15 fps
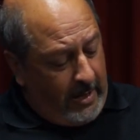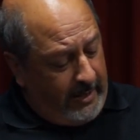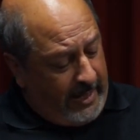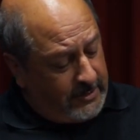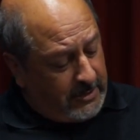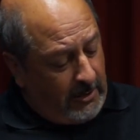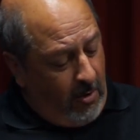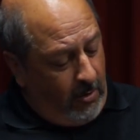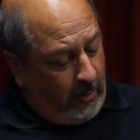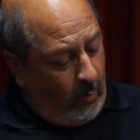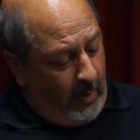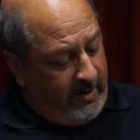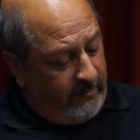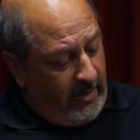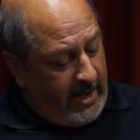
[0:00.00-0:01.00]
has a longer
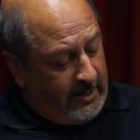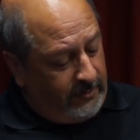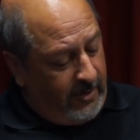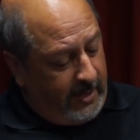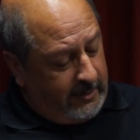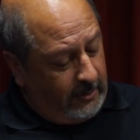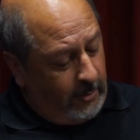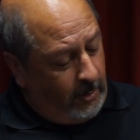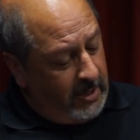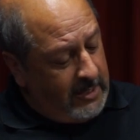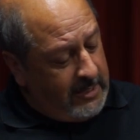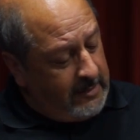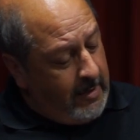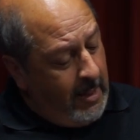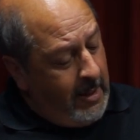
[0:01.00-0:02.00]
wavelength than
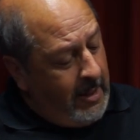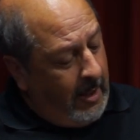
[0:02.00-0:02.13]
green.